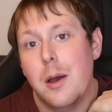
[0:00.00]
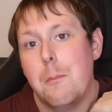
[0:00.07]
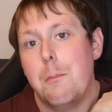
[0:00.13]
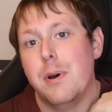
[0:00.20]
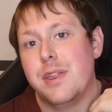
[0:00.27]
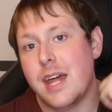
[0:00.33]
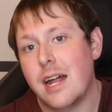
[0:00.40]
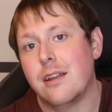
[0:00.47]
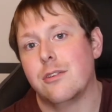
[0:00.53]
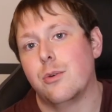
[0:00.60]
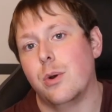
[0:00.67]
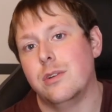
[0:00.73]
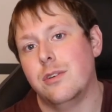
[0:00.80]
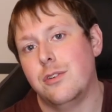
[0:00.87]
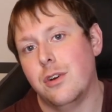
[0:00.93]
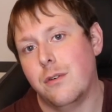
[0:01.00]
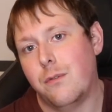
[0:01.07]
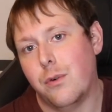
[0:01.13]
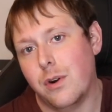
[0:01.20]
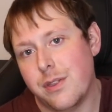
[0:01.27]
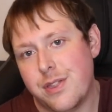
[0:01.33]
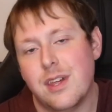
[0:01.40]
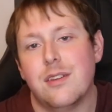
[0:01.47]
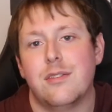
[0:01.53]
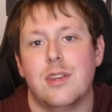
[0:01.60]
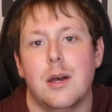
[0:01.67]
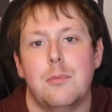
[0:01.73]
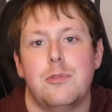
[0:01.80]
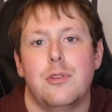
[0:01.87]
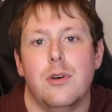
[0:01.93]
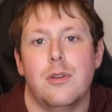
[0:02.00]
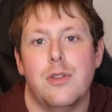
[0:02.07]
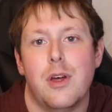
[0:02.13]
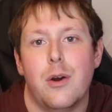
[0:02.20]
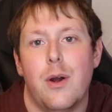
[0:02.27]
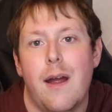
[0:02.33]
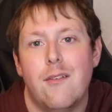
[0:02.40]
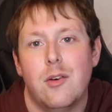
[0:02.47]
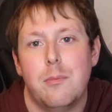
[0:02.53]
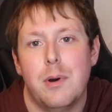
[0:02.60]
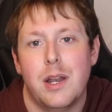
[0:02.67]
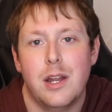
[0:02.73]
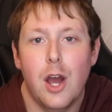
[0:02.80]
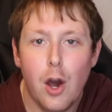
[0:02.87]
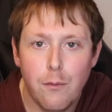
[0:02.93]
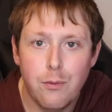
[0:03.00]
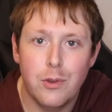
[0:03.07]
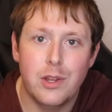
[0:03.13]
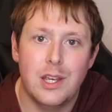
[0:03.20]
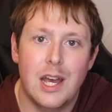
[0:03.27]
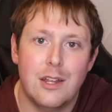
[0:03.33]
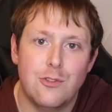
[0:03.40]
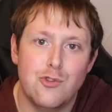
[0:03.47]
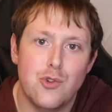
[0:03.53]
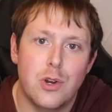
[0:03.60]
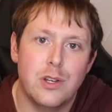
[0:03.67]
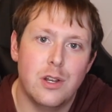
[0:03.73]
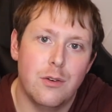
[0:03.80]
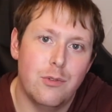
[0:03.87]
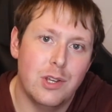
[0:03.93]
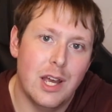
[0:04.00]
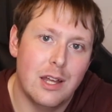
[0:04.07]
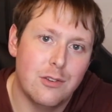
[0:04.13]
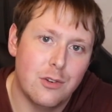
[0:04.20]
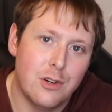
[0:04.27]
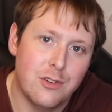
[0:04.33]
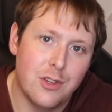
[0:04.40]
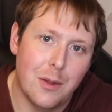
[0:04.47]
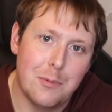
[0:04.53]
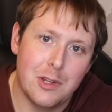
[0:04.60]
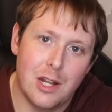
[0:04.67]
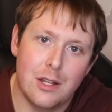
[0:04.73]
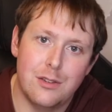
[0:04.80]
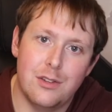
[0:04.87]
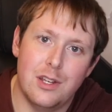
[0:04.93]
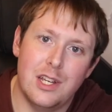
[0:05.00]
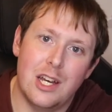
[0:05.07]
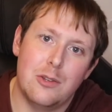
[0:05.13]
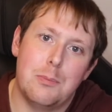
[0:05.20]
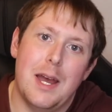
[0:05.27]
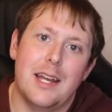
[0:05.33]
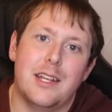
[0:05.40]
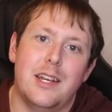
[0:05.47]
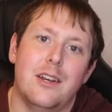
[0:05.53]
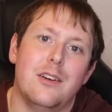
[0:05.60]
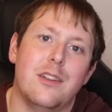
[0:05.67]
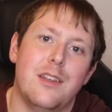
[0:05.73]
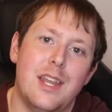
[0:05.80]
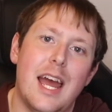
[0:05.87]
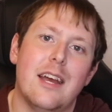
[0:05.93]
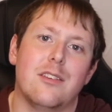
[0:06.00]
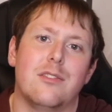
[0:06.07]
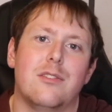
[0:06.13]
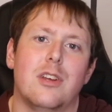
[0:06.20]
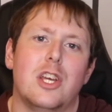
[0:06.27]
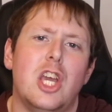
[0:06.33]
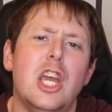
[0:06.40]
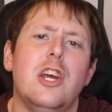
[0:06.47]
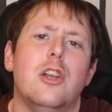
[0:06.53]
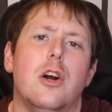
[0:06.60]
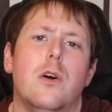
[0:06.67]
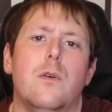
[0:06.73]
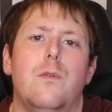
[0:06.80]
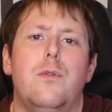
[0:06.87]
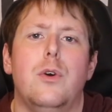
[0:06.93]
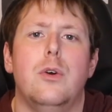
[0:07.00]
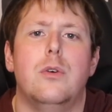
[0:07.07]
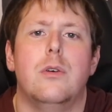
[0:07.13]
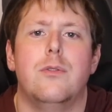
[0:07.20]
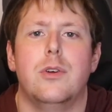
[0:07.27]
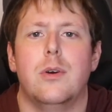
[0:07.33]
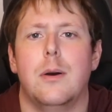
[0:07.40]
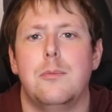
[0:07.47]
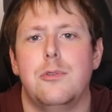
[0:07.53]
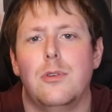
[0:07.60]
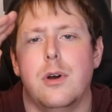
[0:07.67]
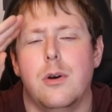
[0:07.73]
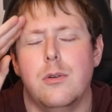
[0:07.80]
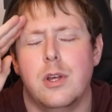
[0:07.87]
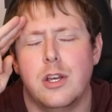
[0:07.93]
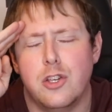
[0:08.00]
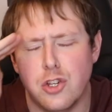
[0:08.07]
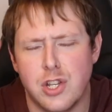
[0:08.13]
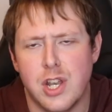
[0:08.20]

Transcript: But that is going to do it for this episode, though, everybody. Hopefully you guys enjoyed and hopefully you guys learned something. I'll see you guys back here in the next Keto Food Review episode. Good